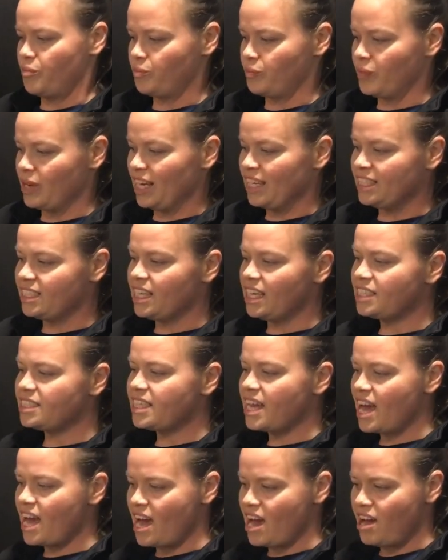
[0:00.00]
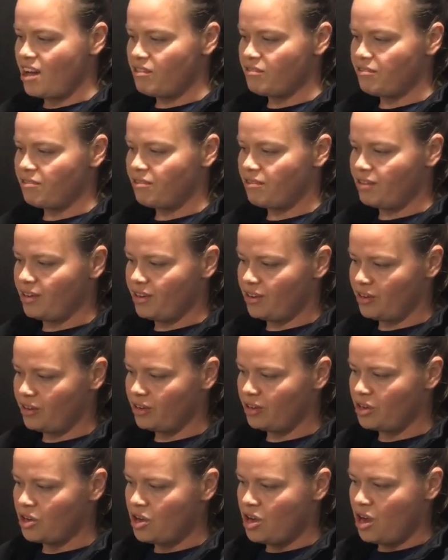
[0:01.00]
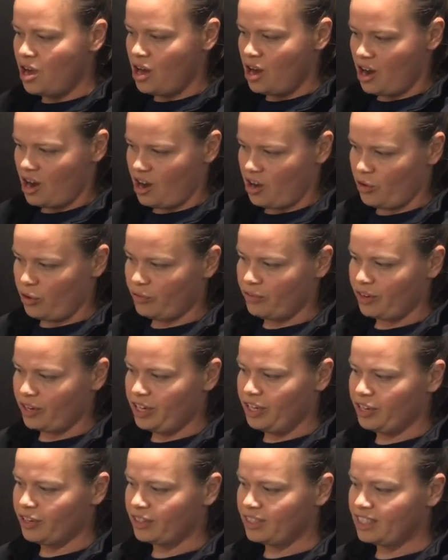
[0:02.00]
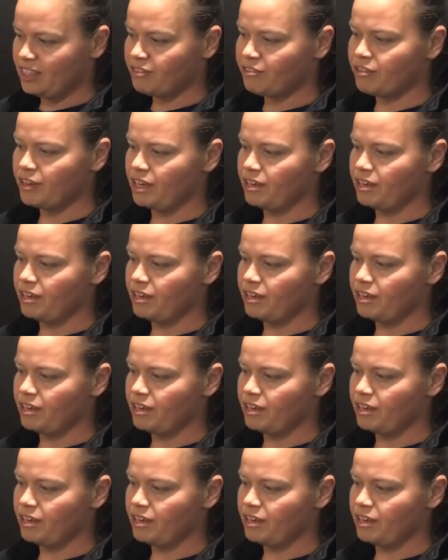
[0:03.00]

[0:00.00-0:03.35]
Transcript: It does have over here different